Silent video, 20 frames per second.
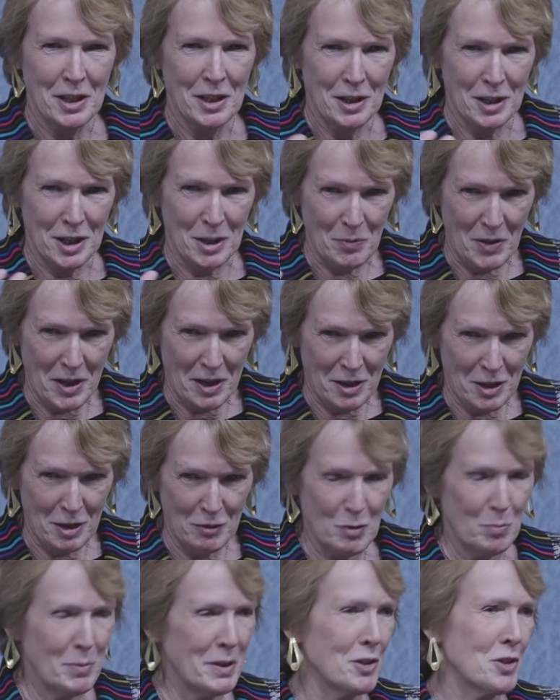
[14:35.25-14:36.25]
um, the head of a
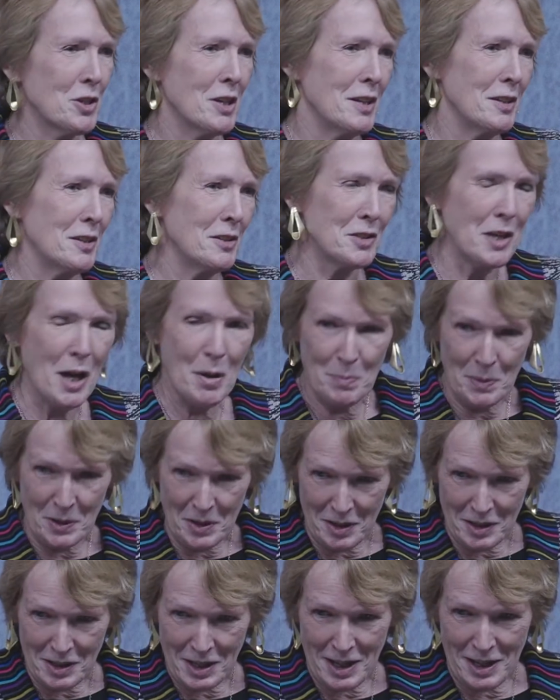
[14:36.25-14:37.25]
big Chinese company
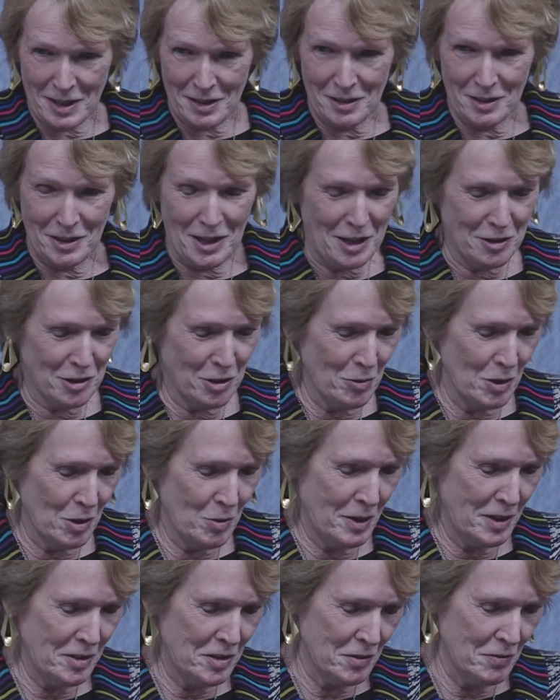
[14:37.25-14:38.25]
in Canada at the
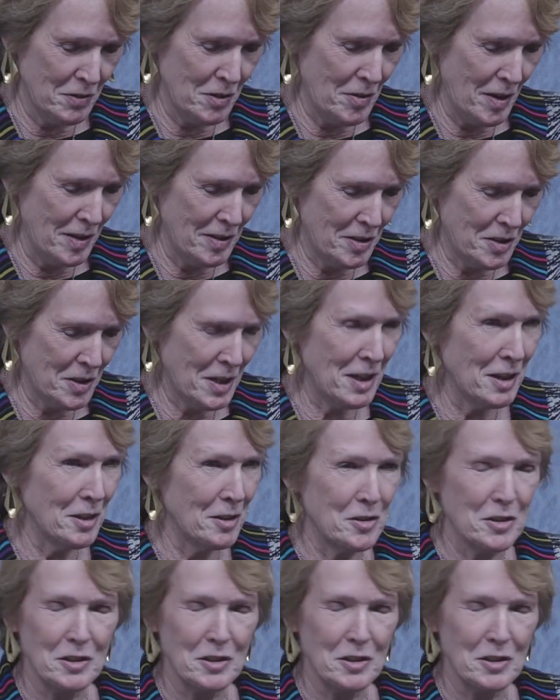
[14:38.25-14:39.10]
request of the United States,